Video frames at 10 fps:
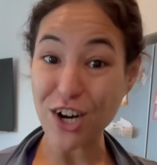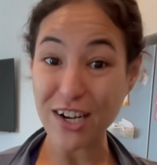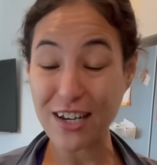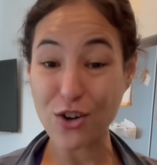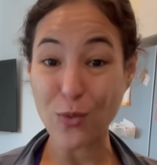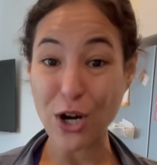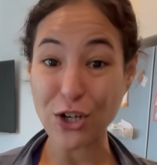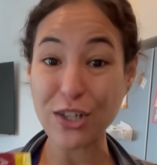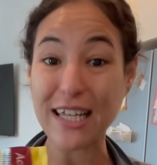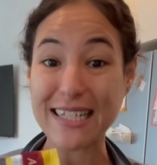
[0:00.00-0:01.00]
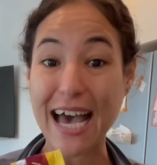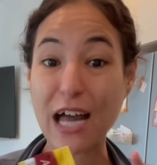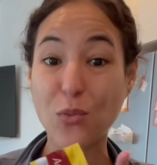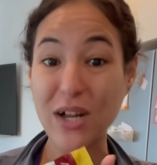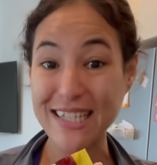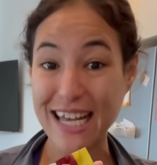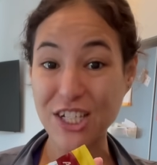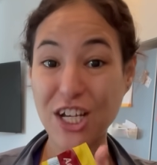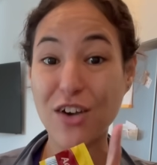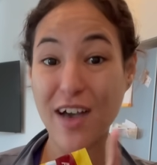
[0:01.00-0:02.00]
honey in your water, let's add 1
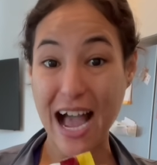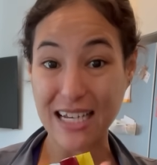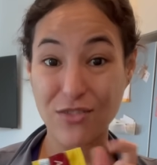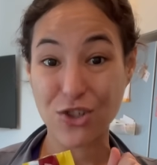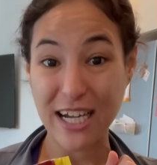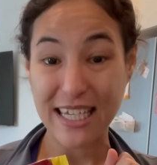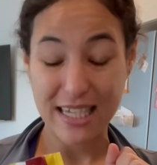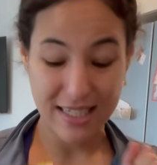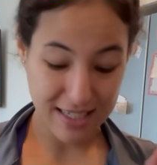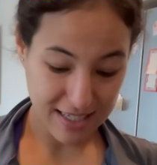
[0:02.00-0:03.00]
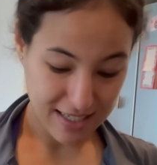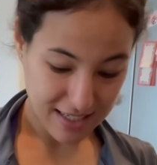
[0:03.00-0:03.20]
sachet of active dry yeast.